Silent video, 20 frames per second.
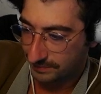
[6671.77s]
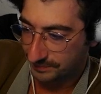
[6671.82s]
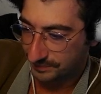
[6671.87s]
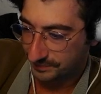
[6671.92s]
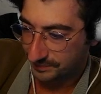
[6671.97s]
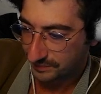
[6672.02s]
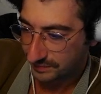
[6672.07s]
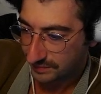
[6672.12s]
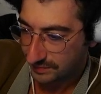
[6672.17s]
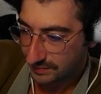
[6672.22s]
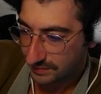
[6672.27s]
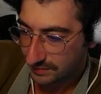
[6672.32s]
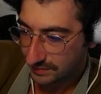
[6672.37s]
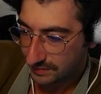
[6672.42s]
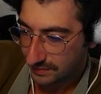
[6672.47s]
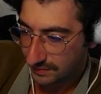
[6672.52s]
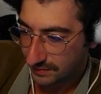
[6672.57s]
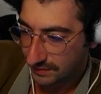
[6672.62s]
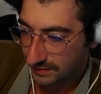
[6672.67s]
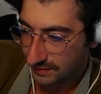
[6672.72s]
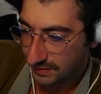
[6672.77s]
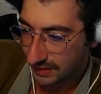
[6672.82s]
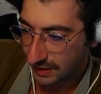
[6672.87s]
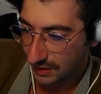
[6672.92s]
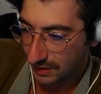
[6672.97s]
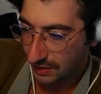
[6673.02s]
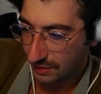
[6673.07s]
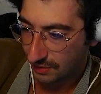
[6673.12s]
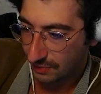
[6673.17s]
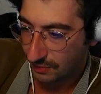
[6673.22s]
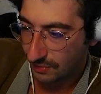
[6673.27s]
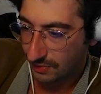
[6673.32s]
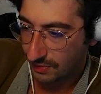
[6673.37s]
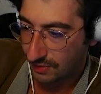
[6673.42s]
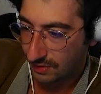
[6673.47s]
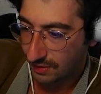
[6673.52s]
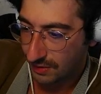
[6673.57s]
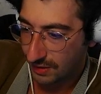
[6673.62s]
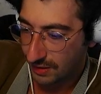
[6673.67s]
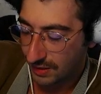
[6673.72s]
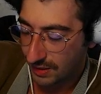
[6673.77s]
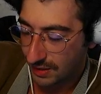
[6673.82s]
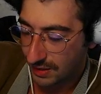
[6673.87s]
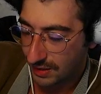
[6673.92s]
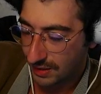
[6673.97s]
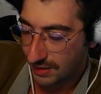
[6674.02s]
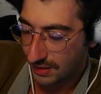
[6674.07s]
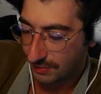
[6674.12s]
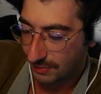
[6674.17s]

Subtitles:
I love the savagery. I don't know. I